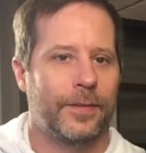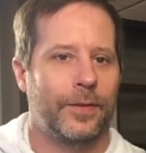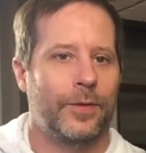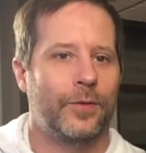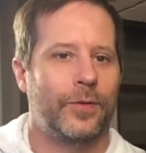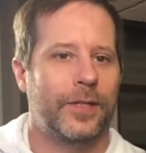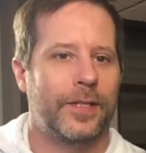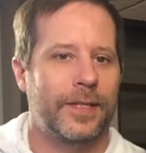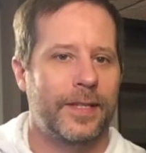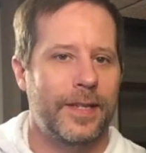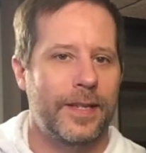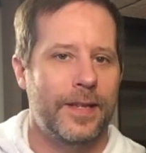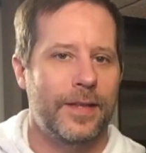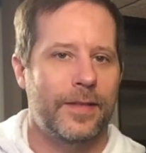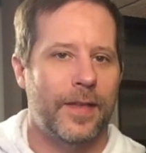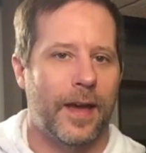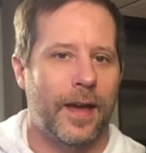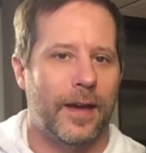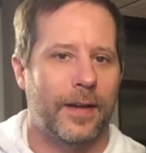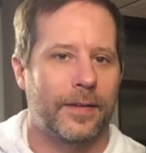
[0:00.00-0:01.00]
see
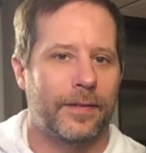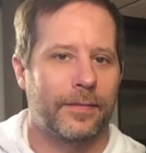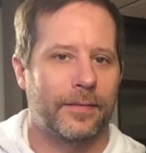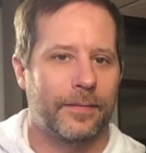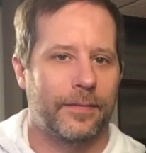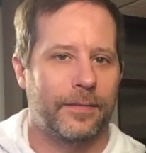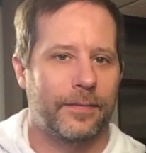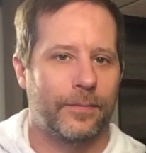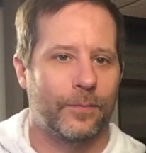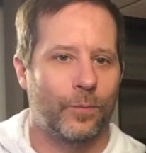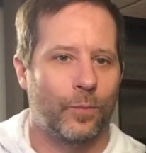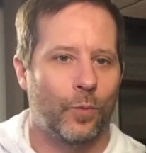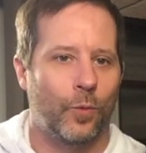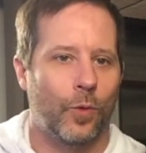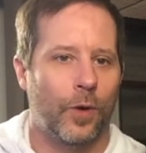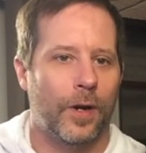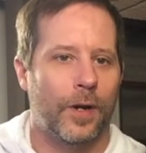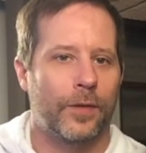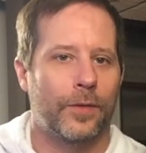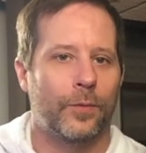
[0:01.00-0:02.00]
that
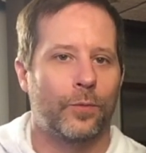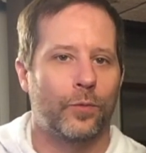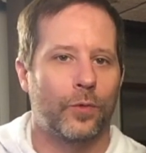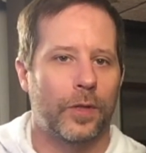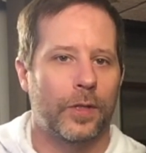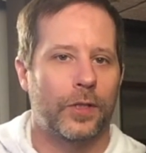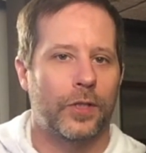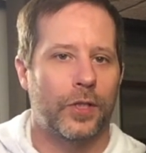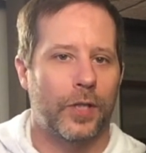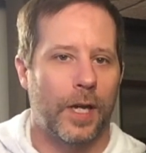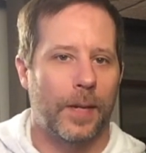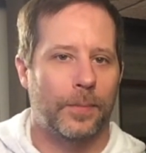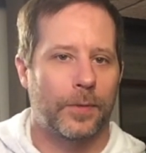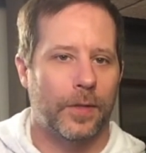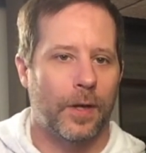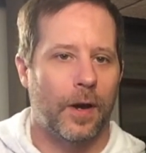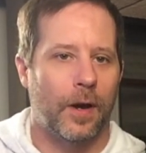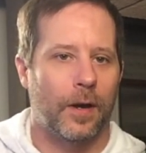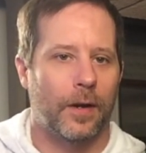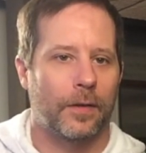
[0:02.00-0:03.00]
where the root shapes
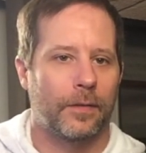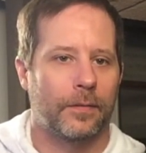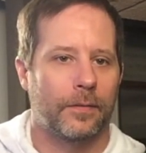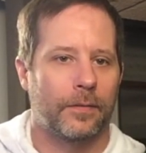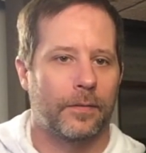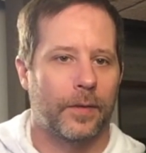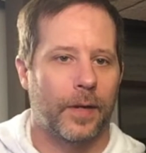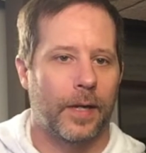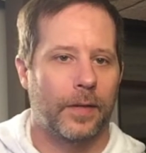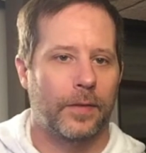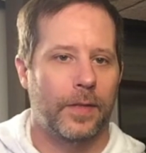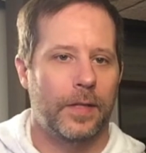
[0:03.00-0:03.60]
are, right?